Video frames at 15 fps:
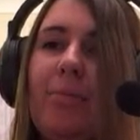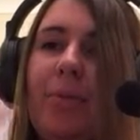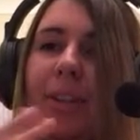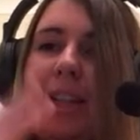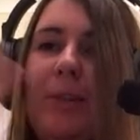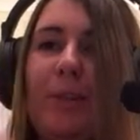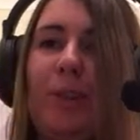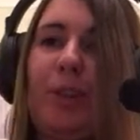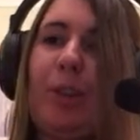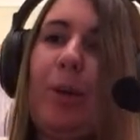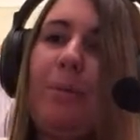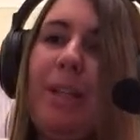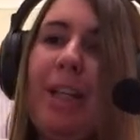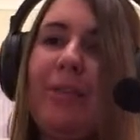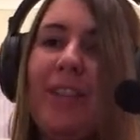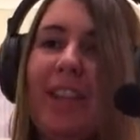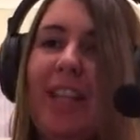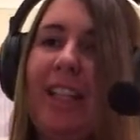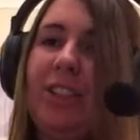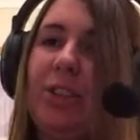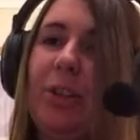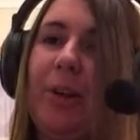But there were so many other
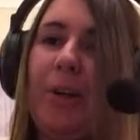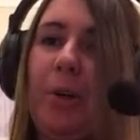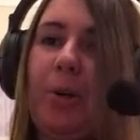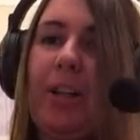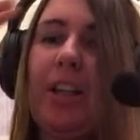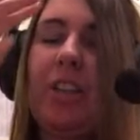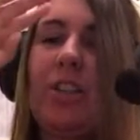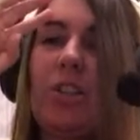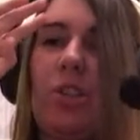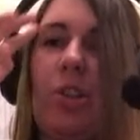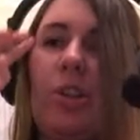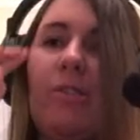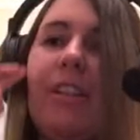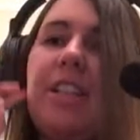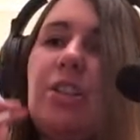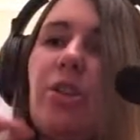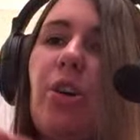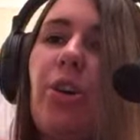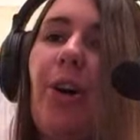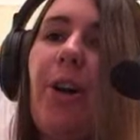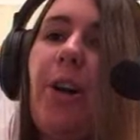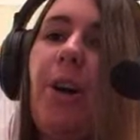things going on in the story, it
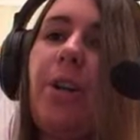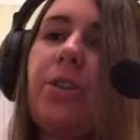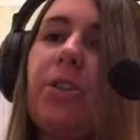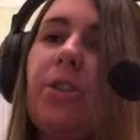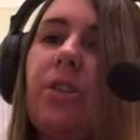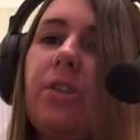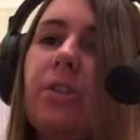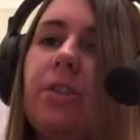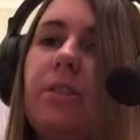sort of got lost.